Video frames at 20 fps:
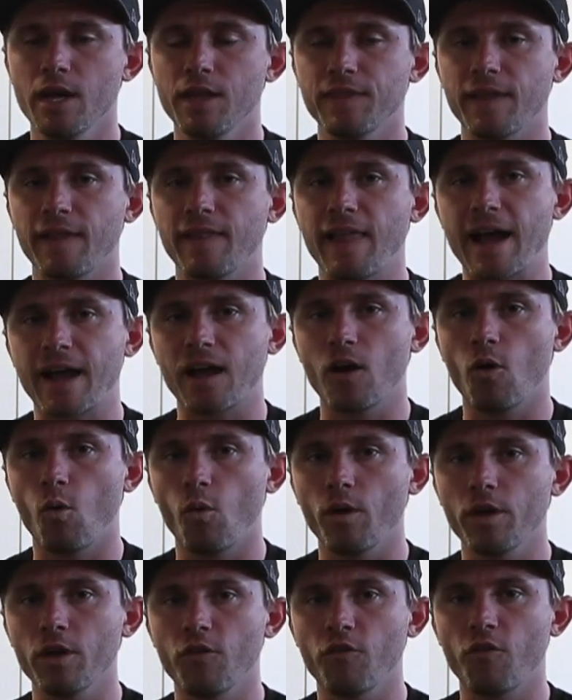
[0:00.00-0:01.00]
that lack of
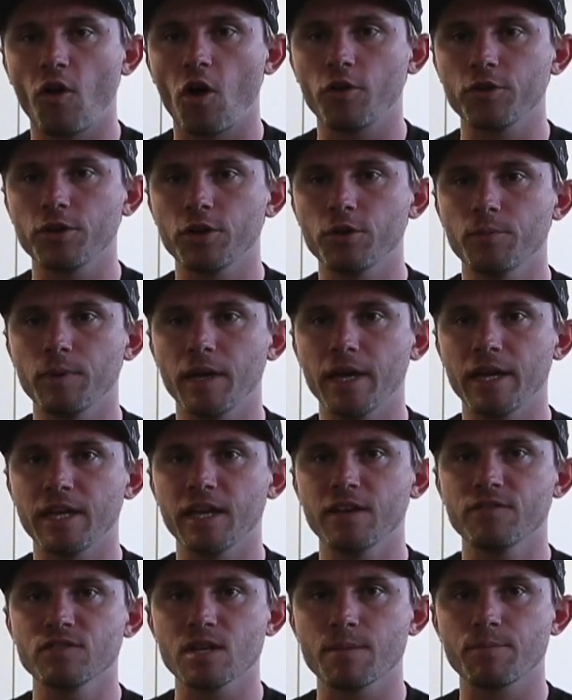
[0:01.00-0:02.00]
oil volume, it
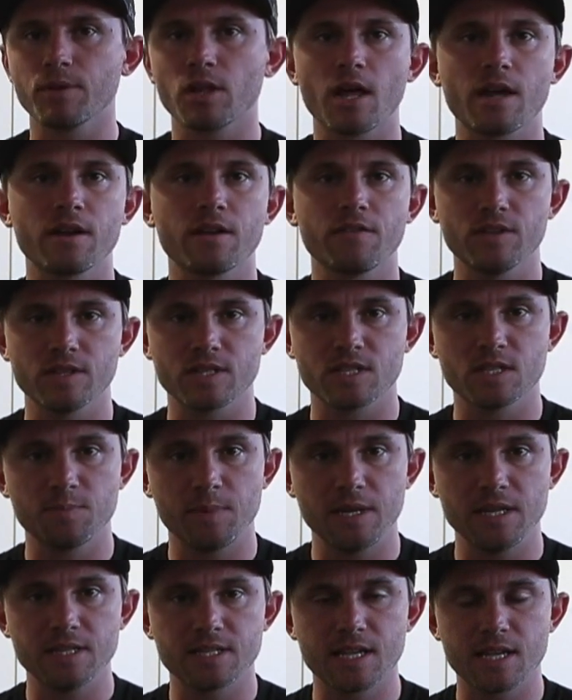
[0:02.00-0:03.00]
gives up a lot of its
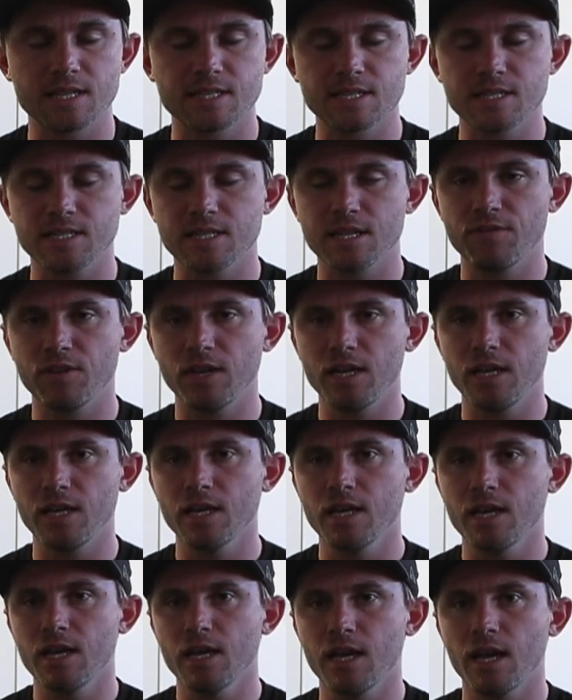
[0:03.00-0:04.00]
speed sensitivity,